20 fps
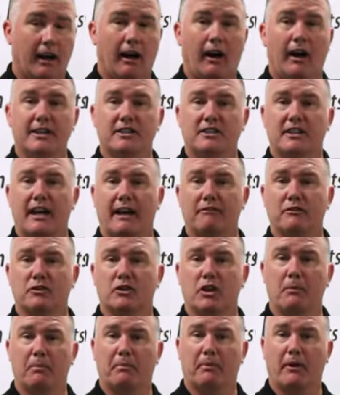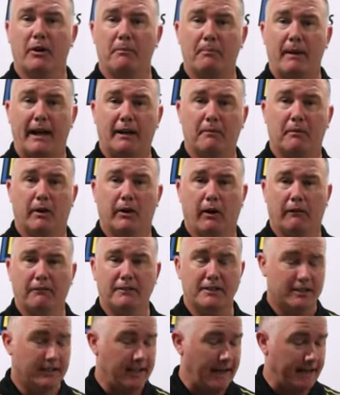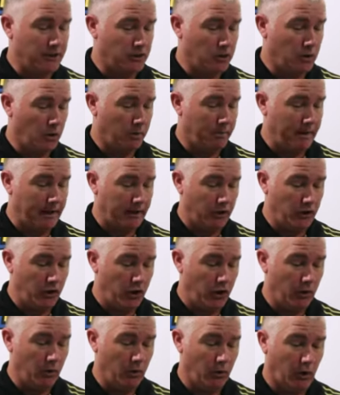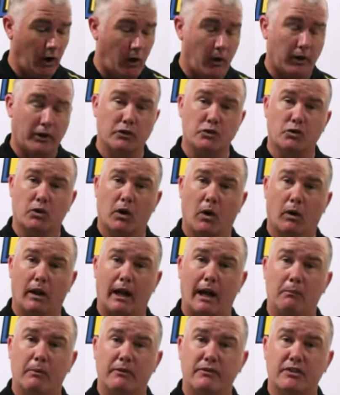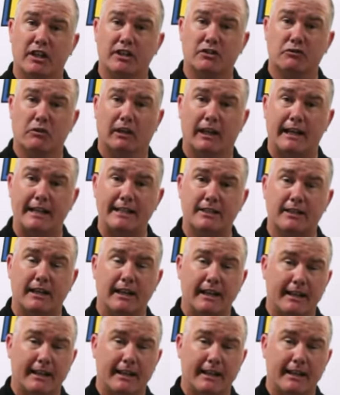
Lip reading: Hi, it's Dave from SuperPro back in my office today to talk about a new lower control arm we've just released.